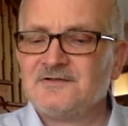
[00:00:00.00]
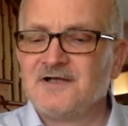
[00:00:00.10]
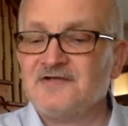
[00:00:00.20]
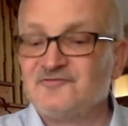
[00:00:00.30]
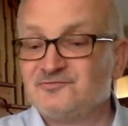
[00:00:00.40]

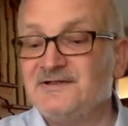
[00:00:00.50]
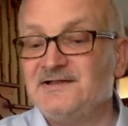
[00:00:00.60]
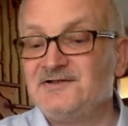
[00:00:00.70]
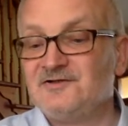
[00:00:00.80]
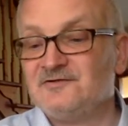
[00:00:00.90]
And it's
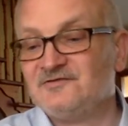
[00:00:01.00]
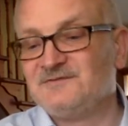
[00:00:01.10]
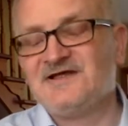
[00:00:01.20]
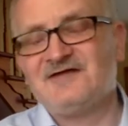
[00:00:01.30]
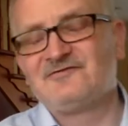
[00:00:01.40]
really good. I
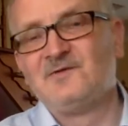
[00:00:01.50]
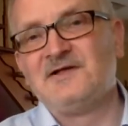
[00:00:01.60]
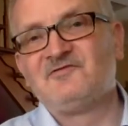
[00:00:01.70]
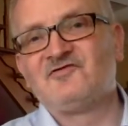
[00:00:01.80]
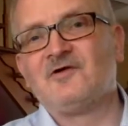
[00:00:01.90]
mean, Catherine
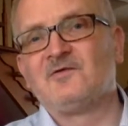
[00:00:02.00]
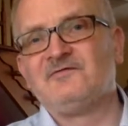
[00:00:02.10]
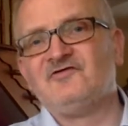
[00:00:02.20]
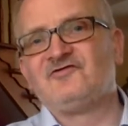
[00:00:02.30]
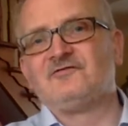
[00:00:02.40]
Williams has got one of
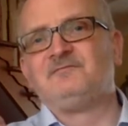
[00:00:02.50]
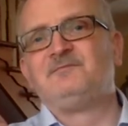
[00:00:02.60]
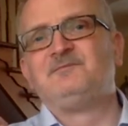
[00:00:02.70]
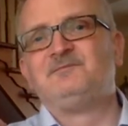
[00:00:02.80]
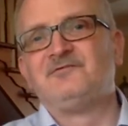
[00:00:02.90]
these sort of
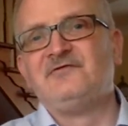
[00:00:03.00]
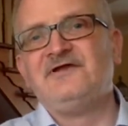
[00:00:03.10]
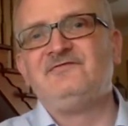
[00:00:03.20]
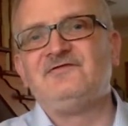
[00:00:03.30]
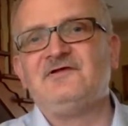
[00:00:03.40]

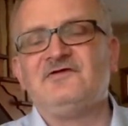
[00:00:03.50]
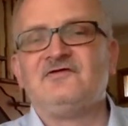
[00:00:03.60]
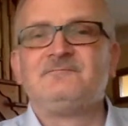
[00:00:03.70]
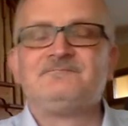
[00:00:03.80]
breathy,